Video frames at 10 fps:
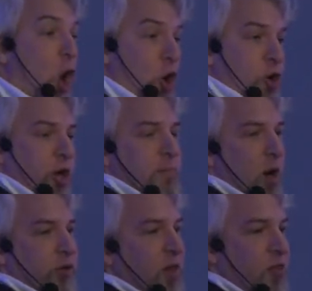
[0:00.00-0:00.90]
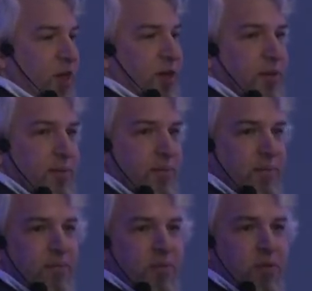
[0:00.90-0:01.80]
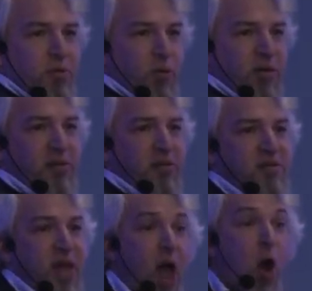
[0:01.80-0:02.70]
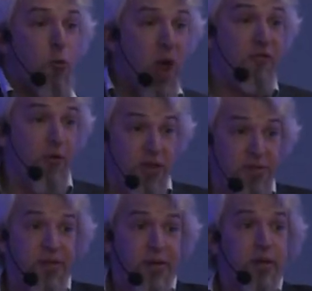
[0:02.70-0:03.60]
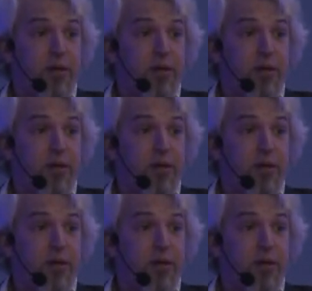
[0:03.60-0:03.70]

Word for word: talk about a thing? So this is the referencing